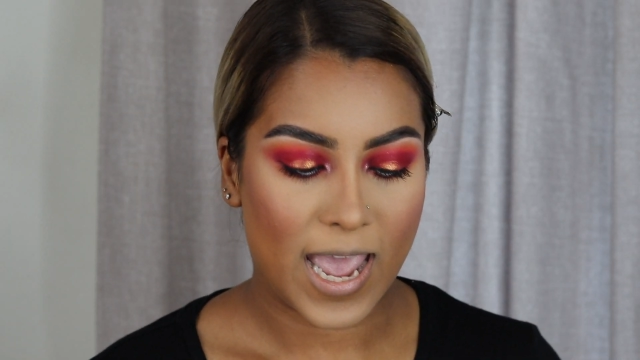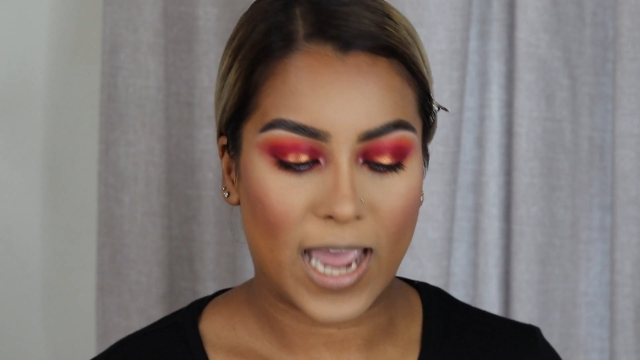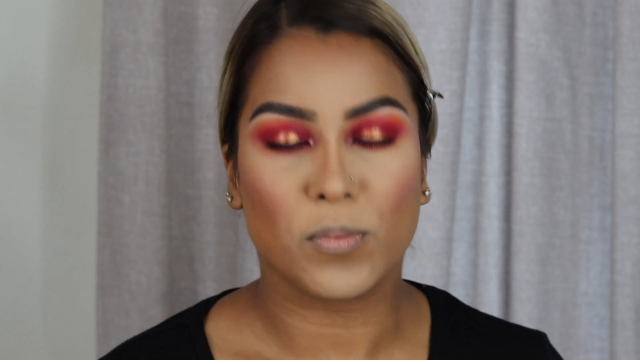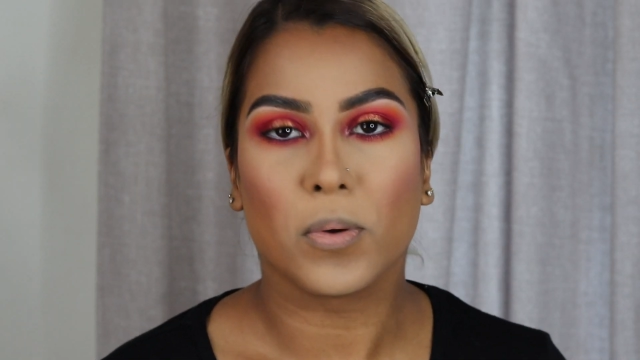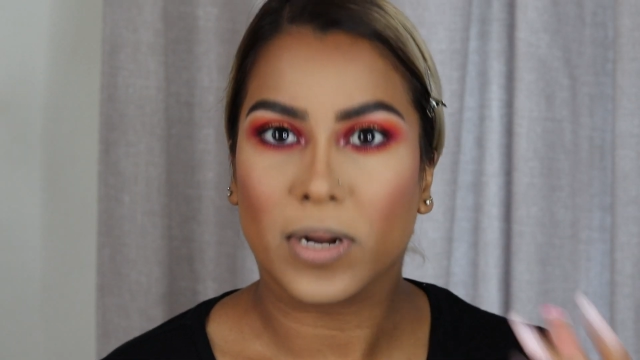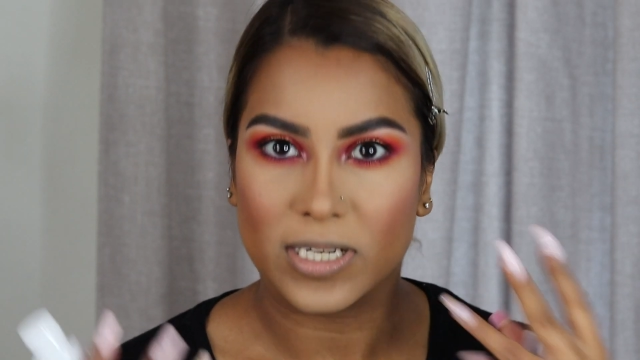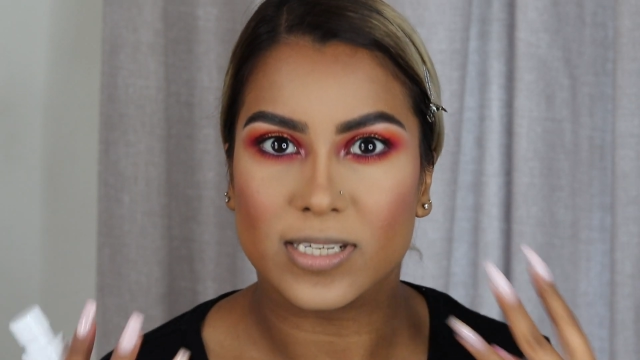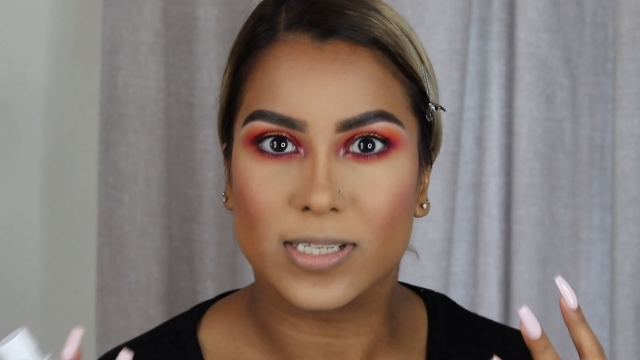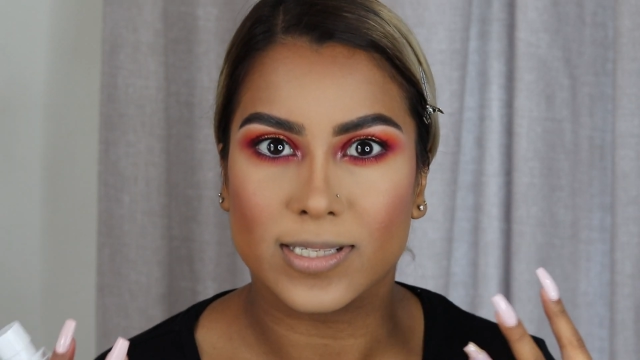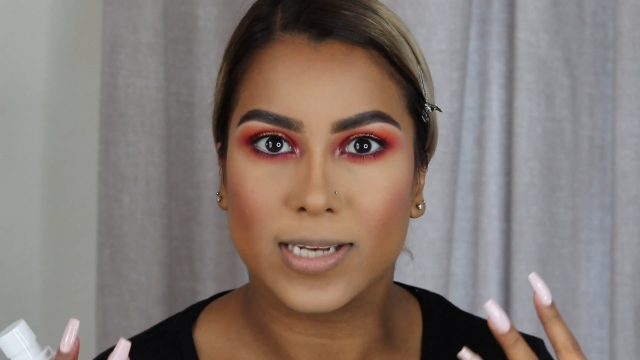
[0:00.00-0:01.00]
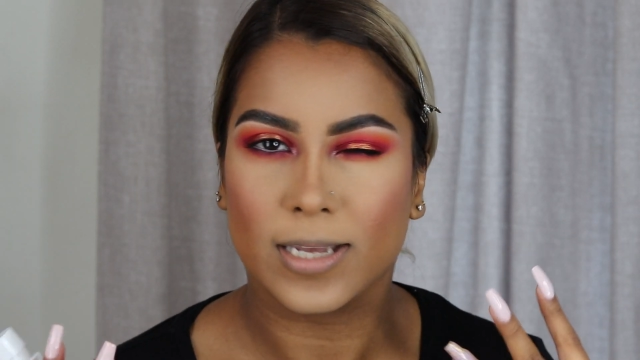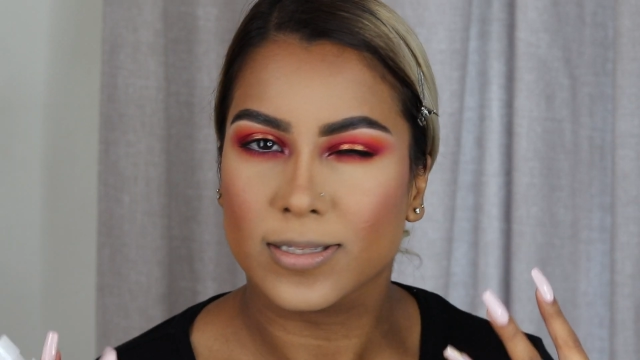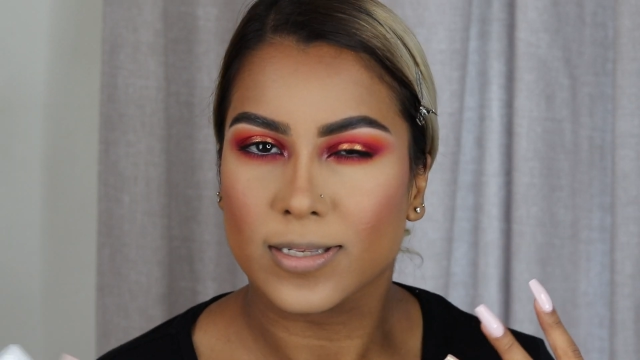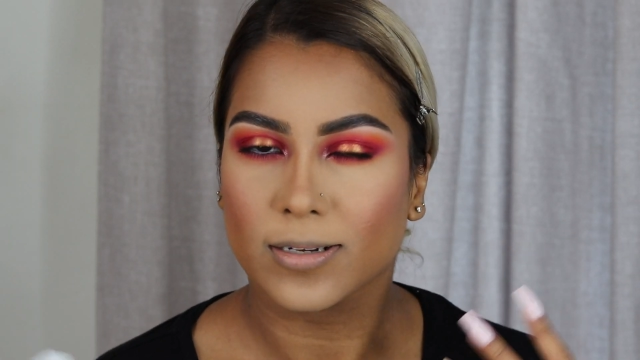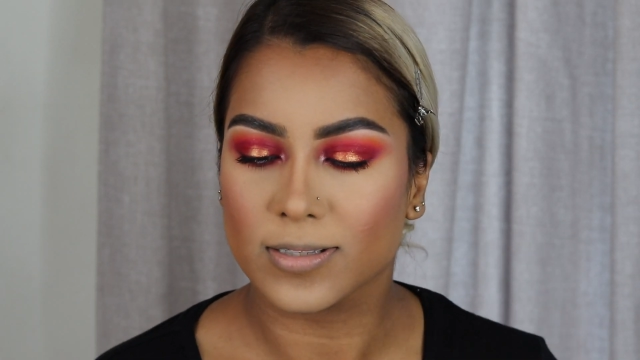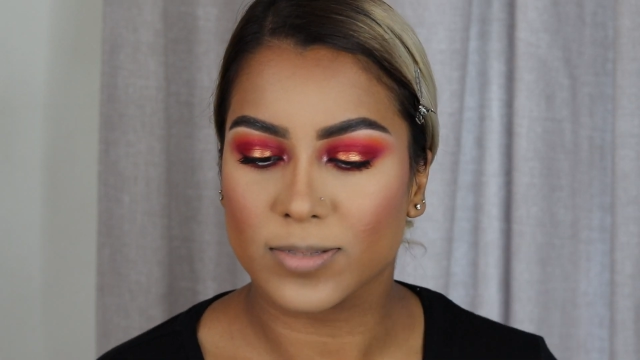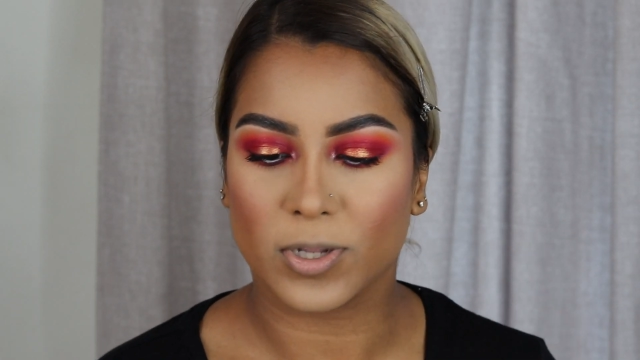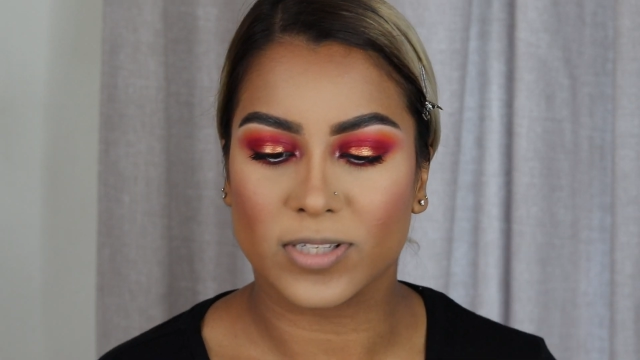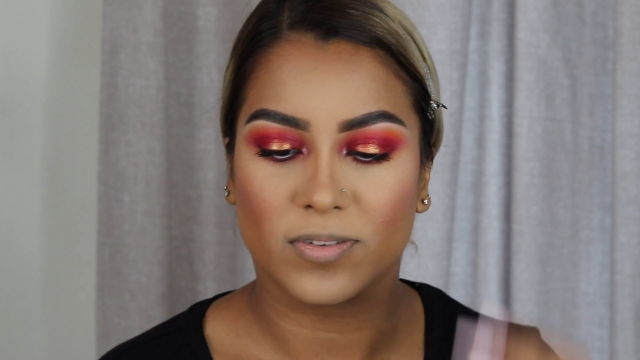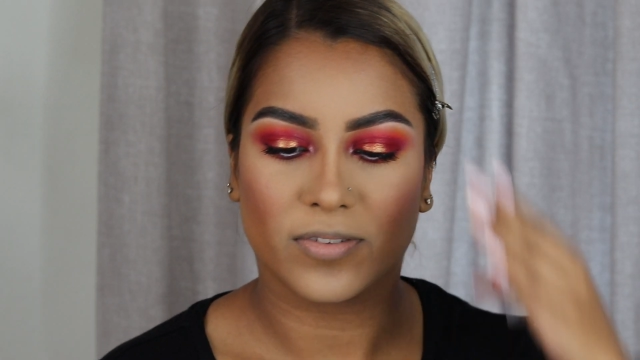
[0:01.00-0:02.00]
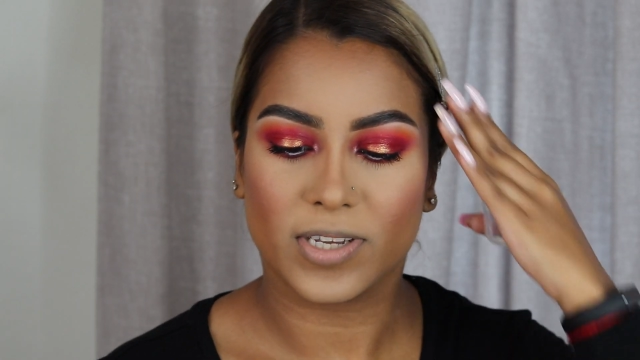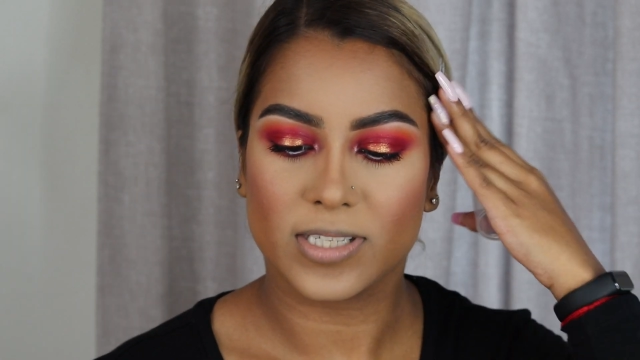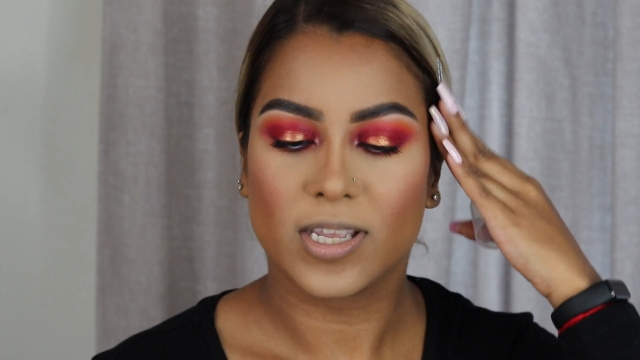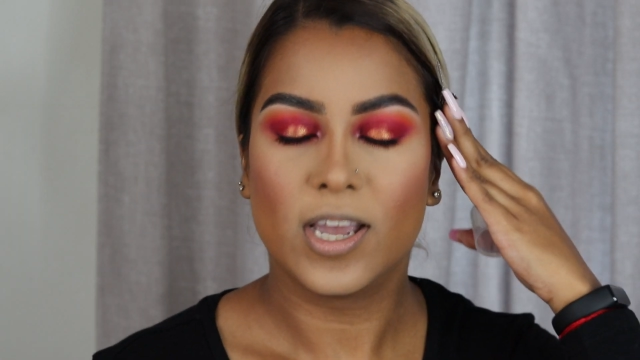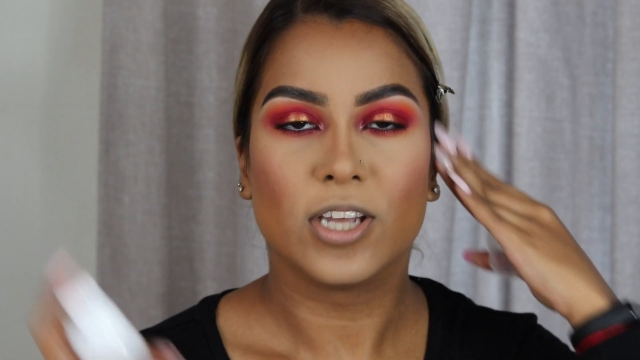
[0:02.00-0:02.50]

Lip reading: And we want it to stay in certain spots of the face.